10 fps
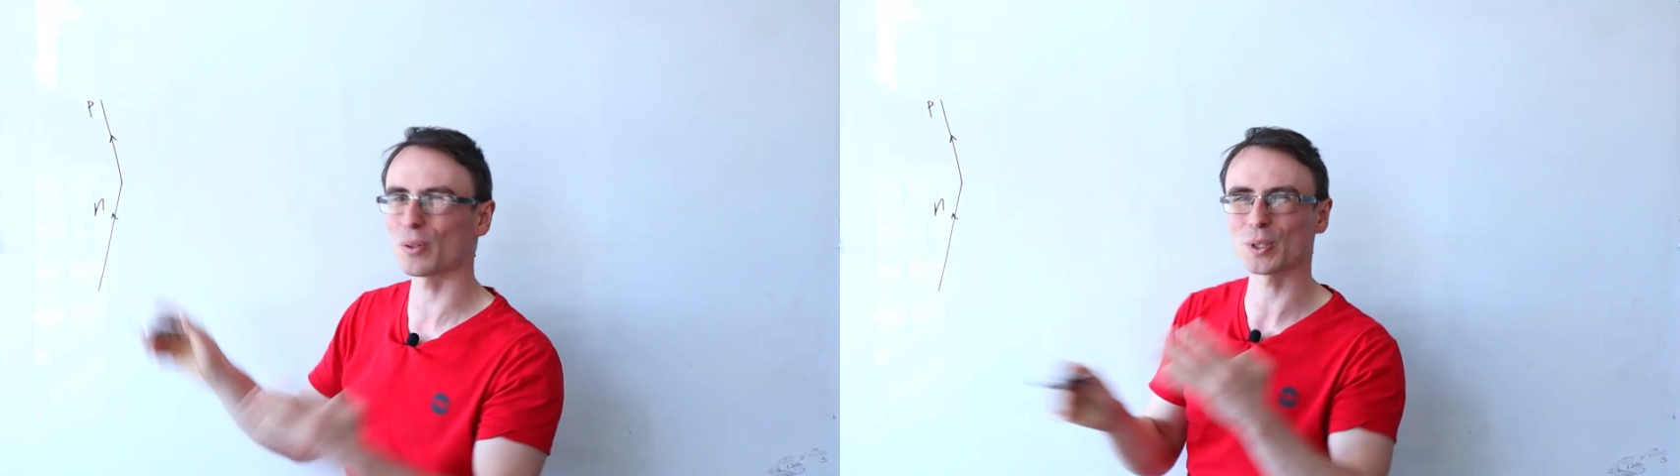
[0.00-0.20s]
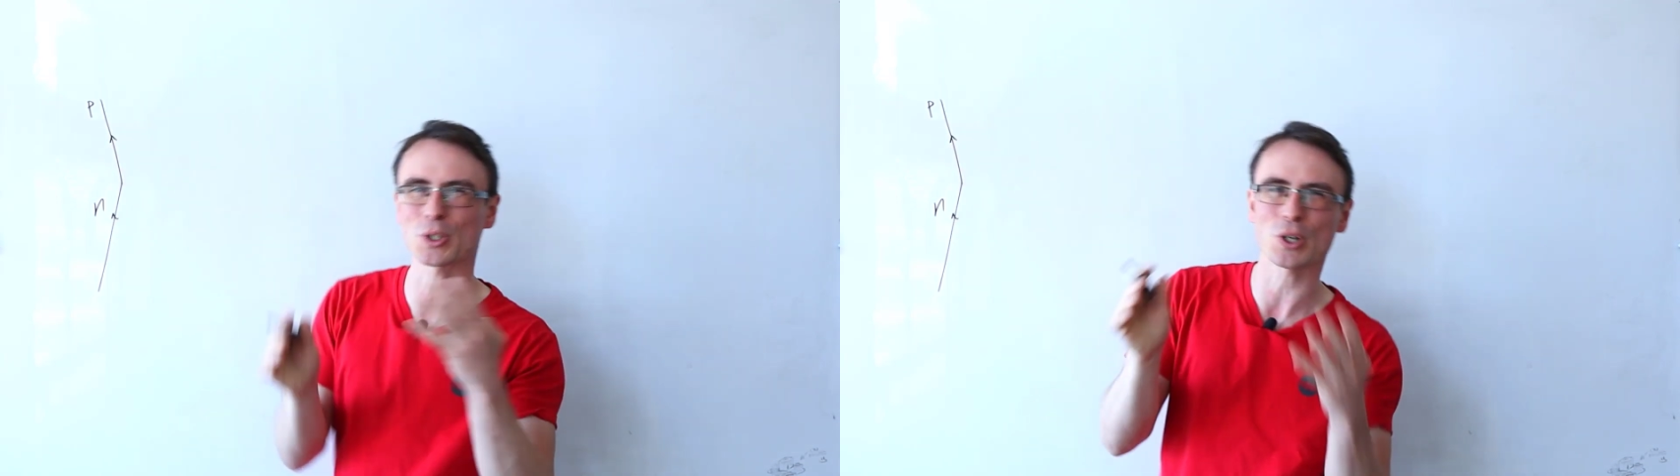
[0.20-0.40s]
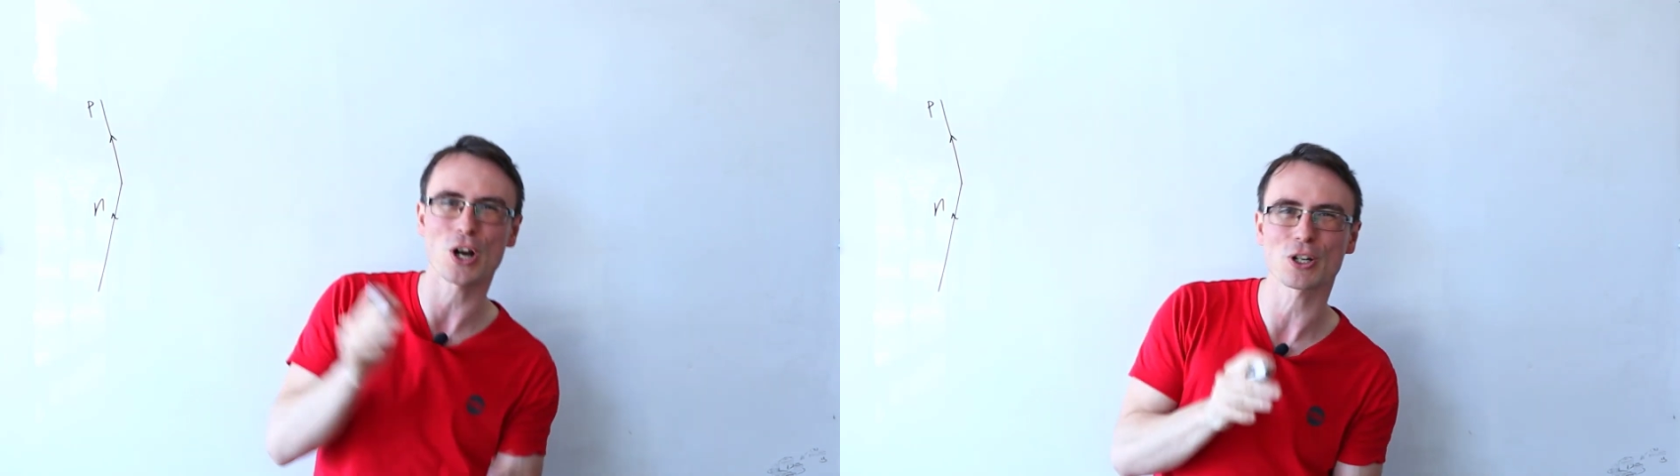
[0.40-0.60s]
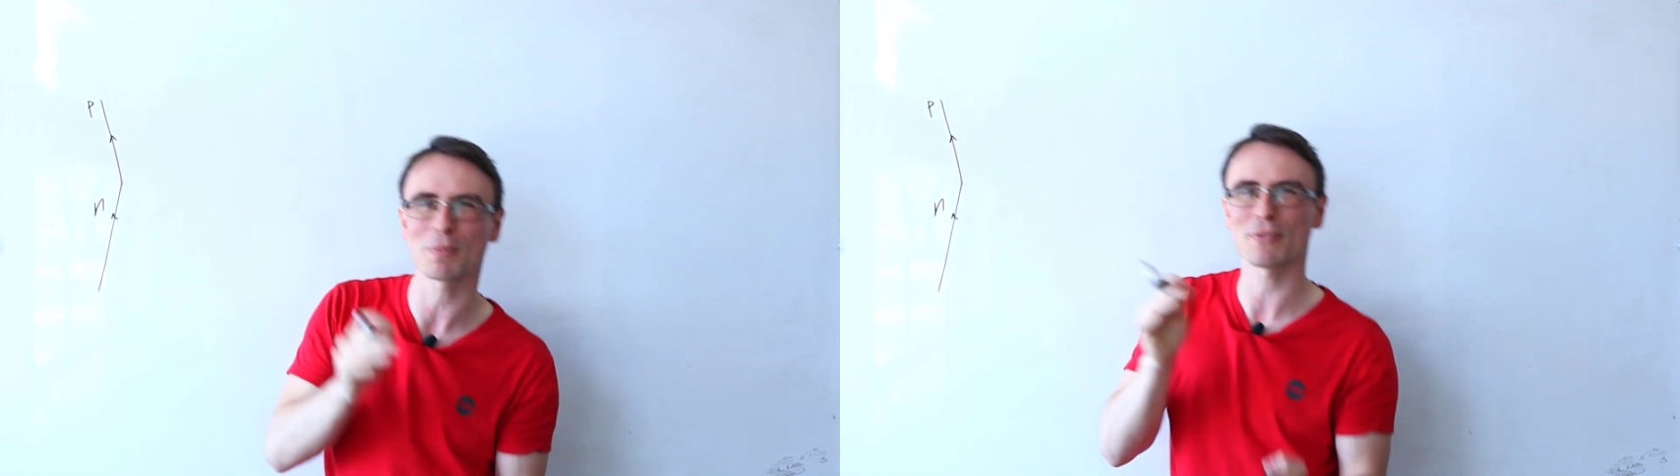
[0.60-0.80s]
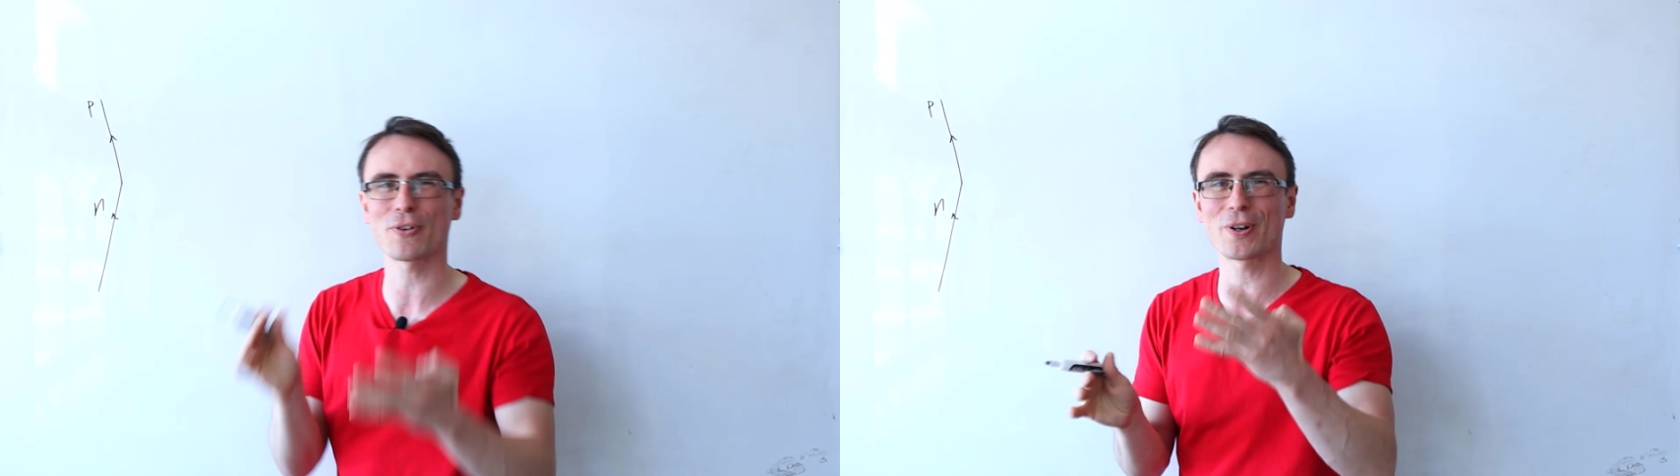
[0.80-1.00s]
so the
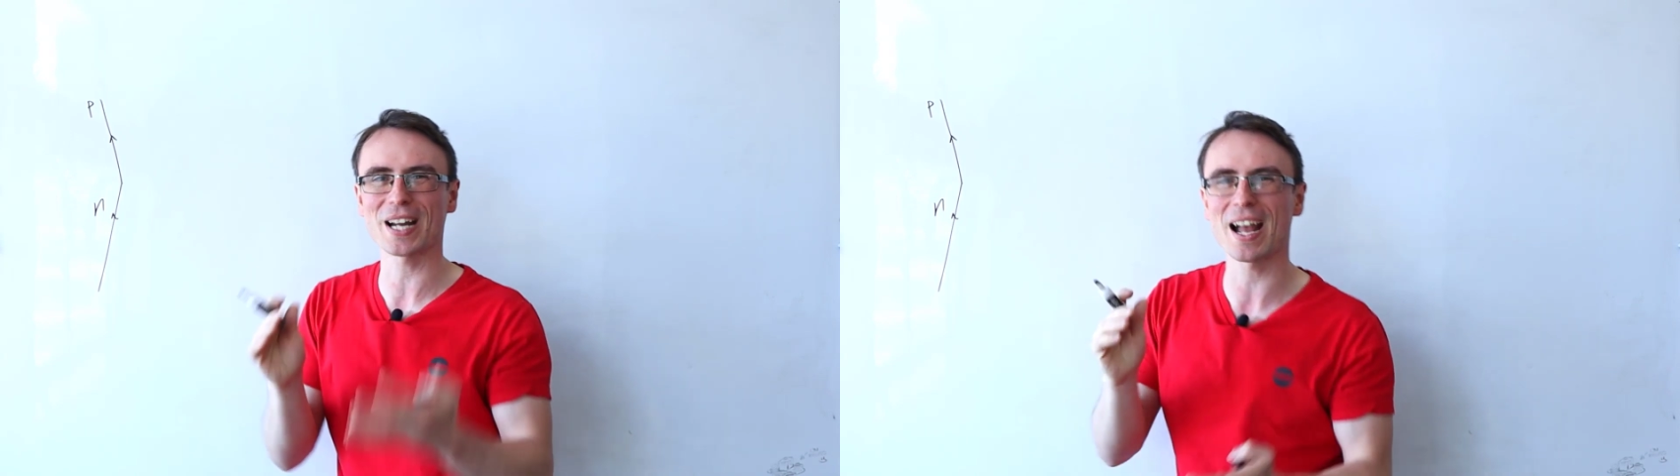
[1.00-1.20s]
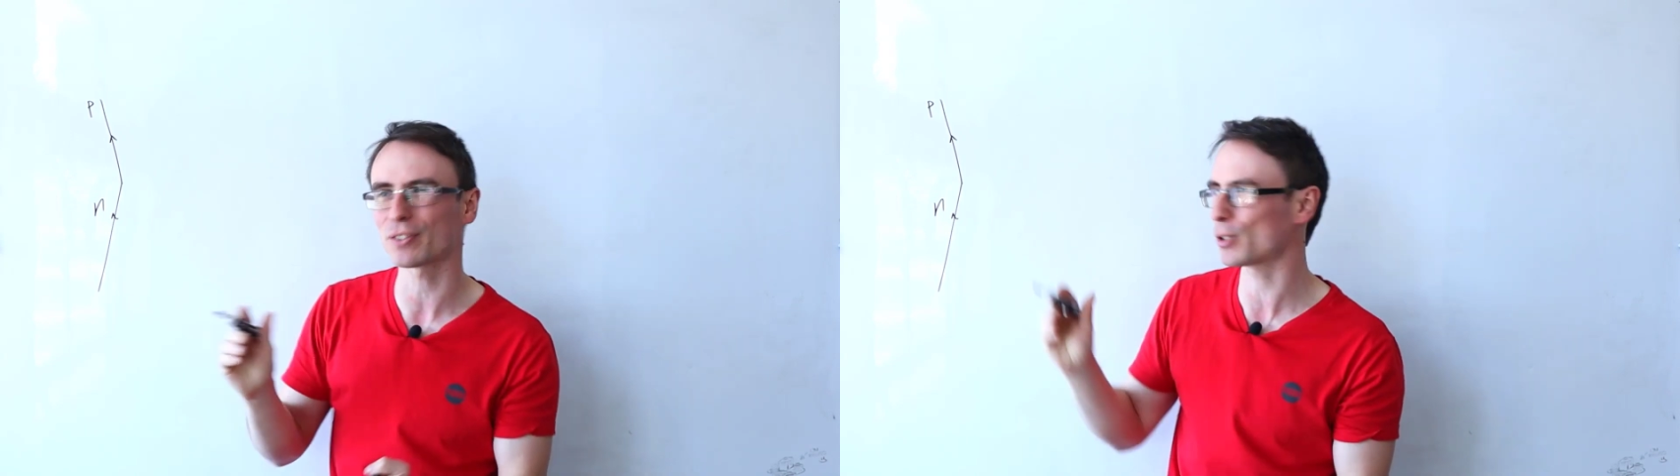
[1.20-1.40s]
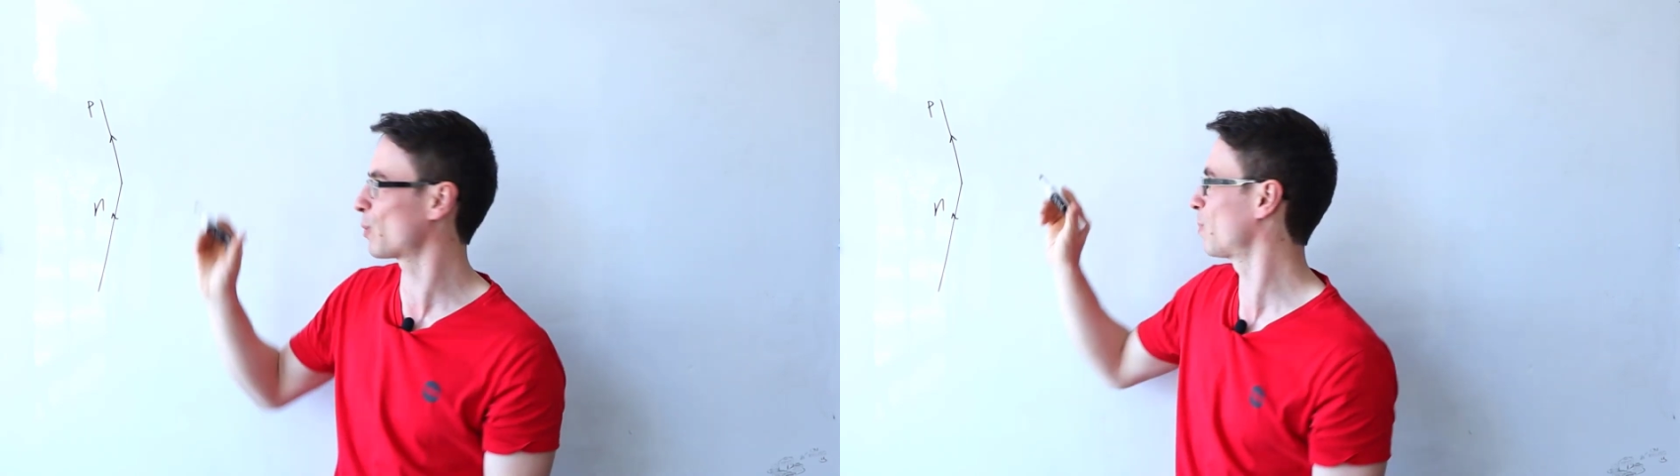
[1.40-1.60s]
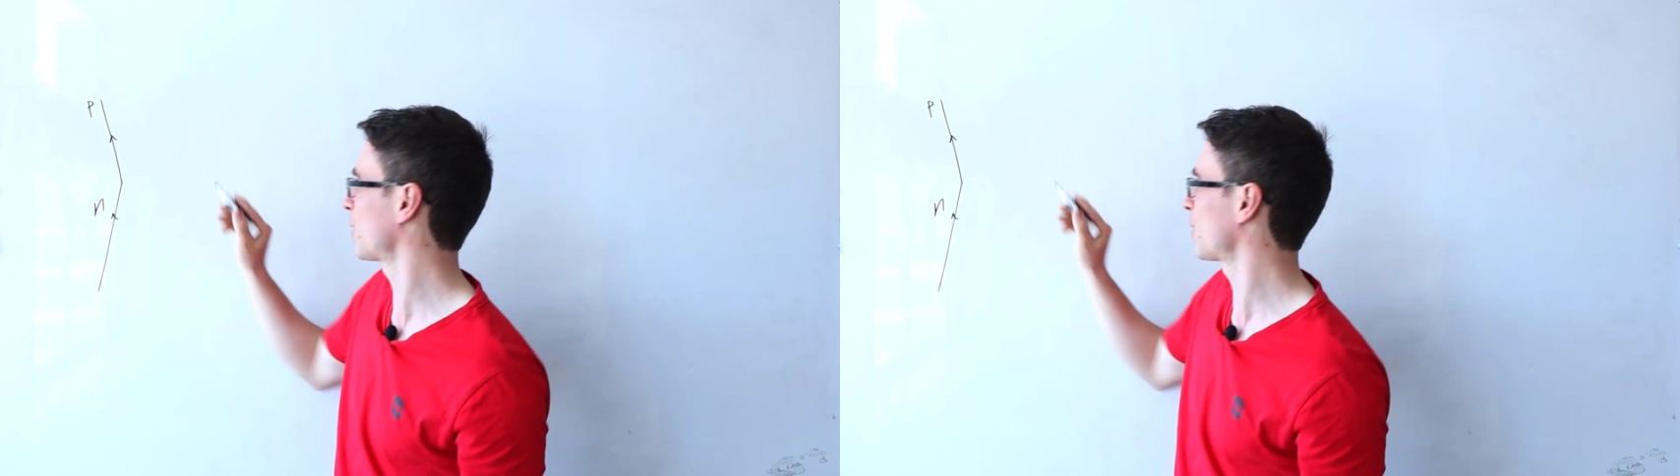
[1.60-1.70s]
charge before and after should